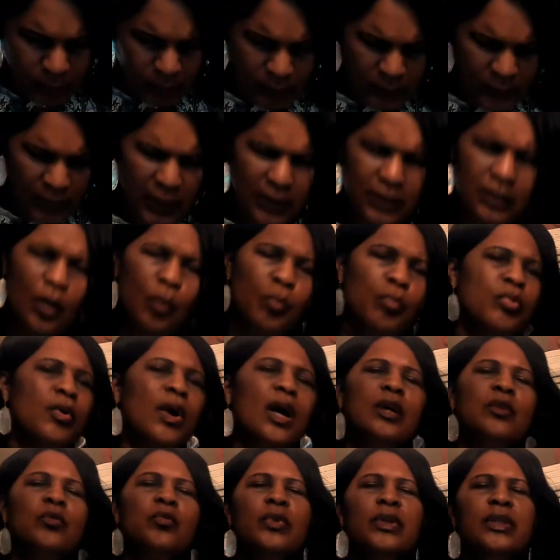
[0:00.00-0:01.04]
So
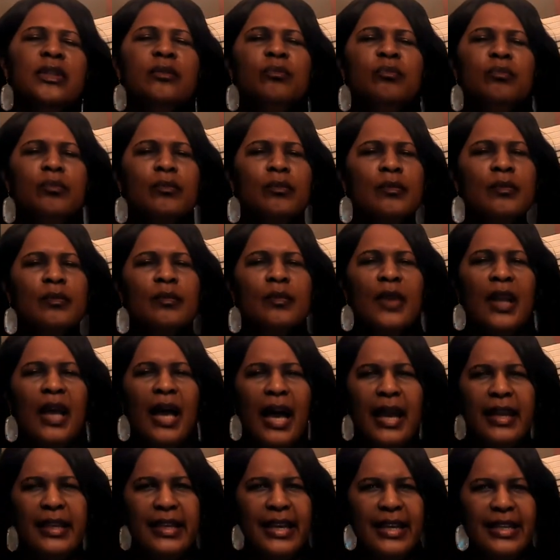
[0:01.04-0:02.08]
Braunwyn,
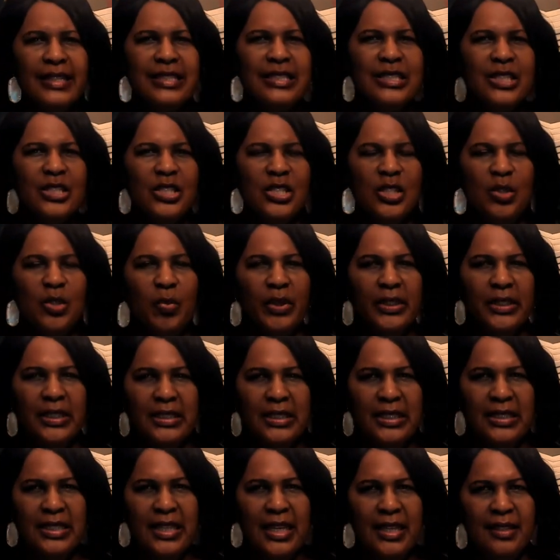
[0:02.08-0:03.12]
I guess she wanted
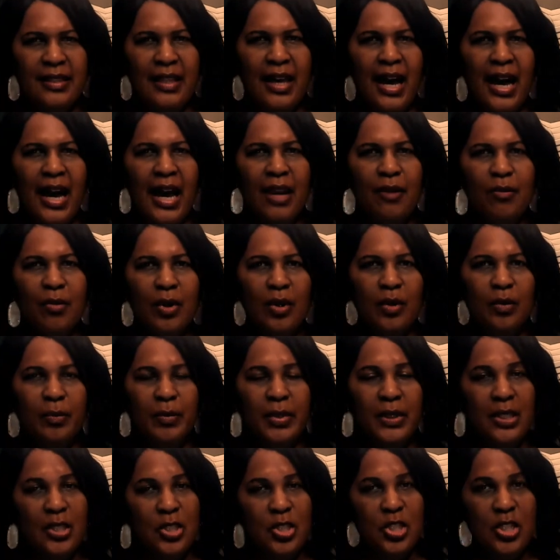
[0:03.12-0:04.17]
to take the high road
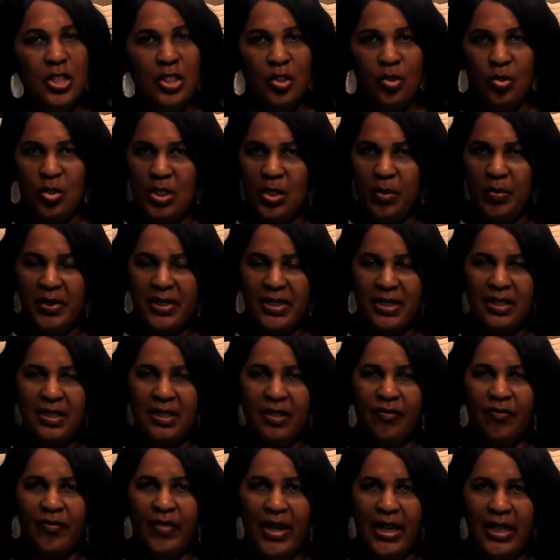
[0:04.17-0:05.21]
because she knew she wasn't
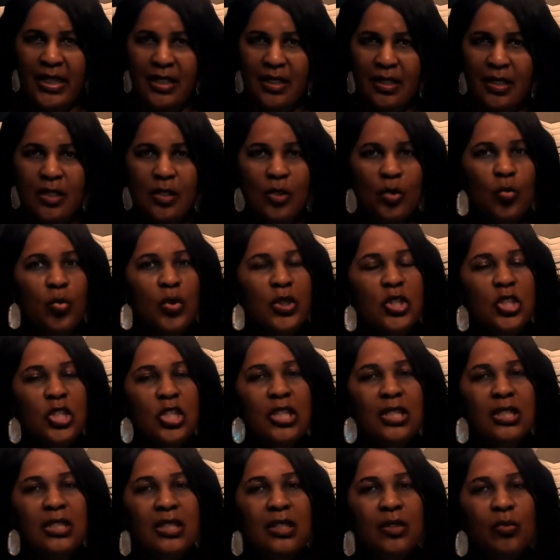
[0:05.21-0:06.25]
invited. So what she
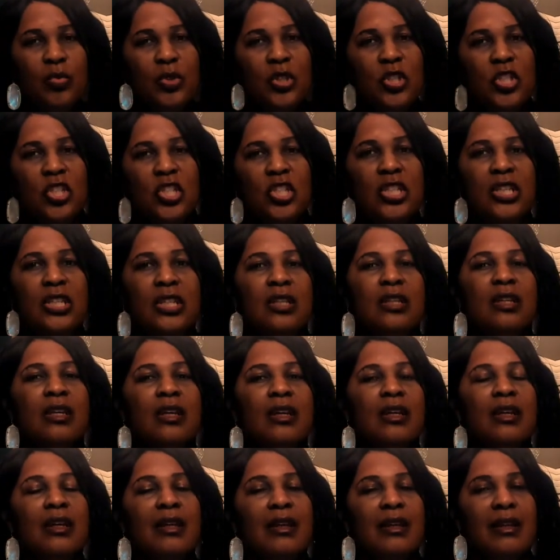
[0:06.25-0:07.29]
did was she
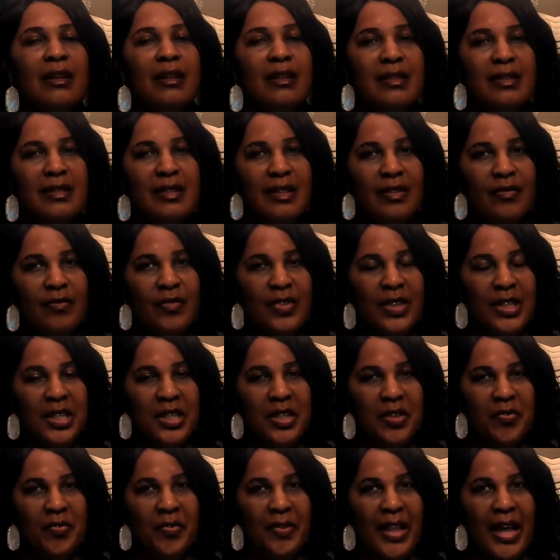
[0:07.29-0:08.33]
sent Vicki
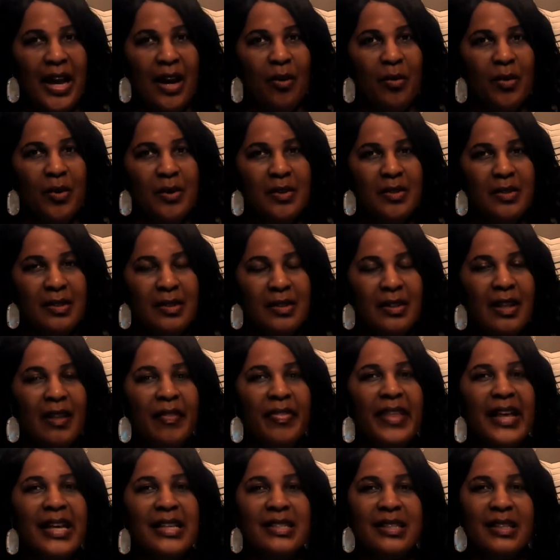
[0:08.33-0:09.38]
flowers. Now
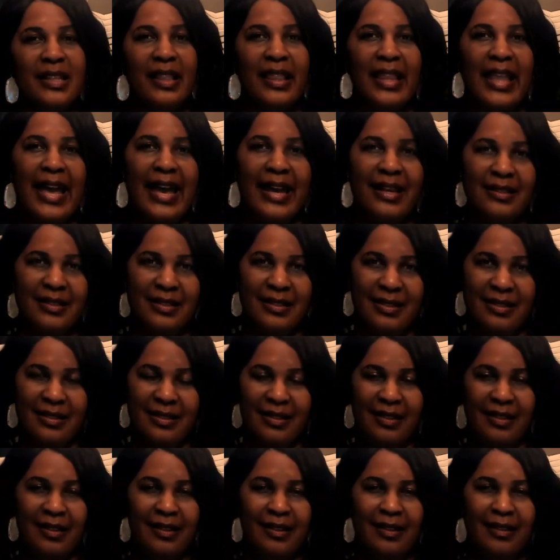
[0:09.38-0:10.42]
that's class.
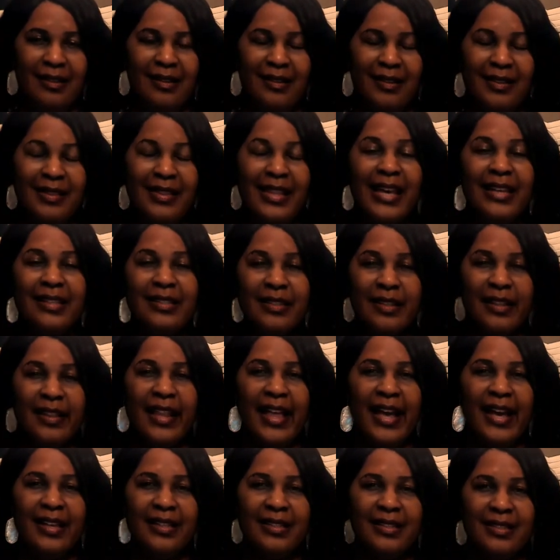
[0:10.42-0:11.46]
That's
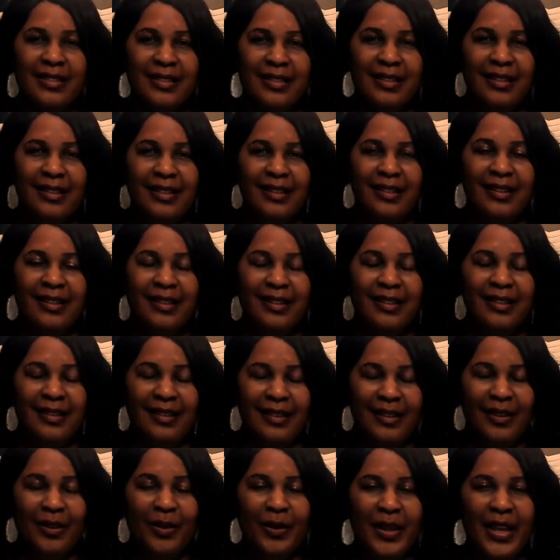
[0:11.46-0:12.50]
class.
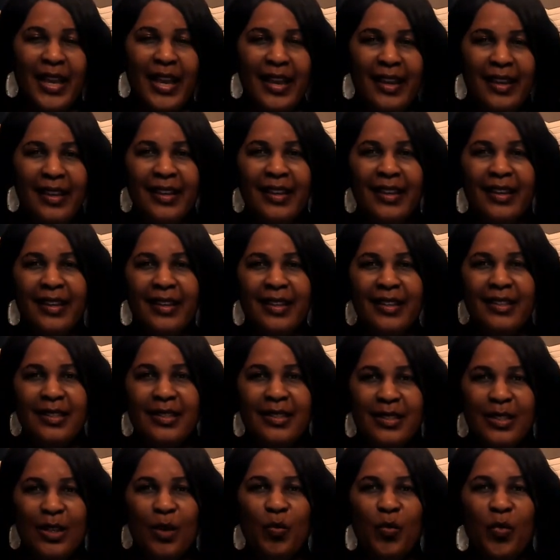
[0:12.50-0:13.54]
Okay?
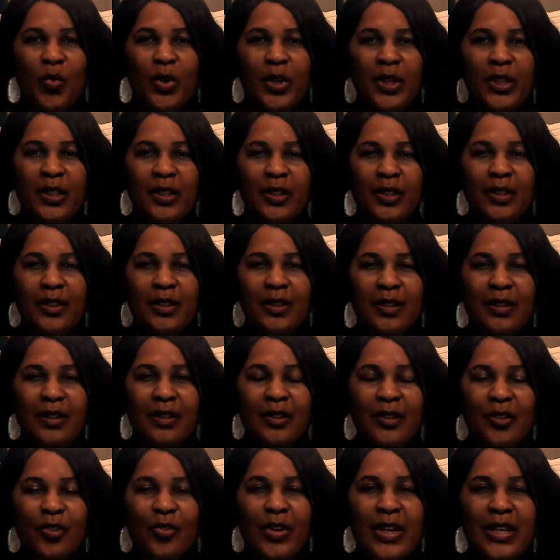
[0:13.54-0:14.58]
Someone
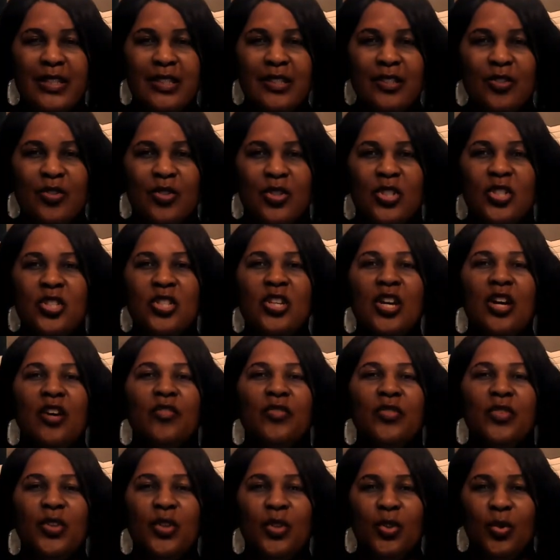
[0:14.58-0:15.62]
tries to shove
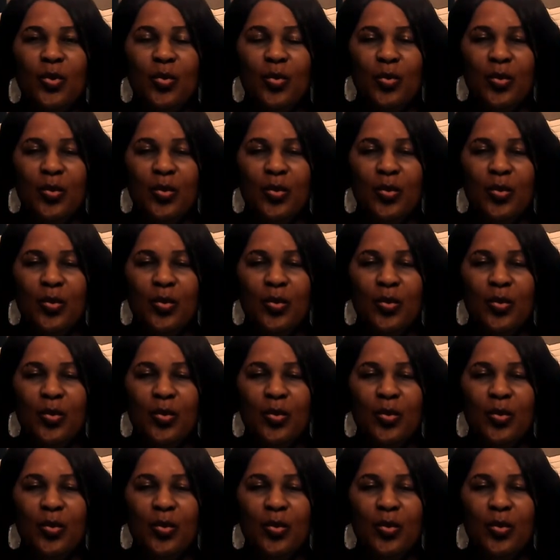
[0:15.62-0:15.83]
you,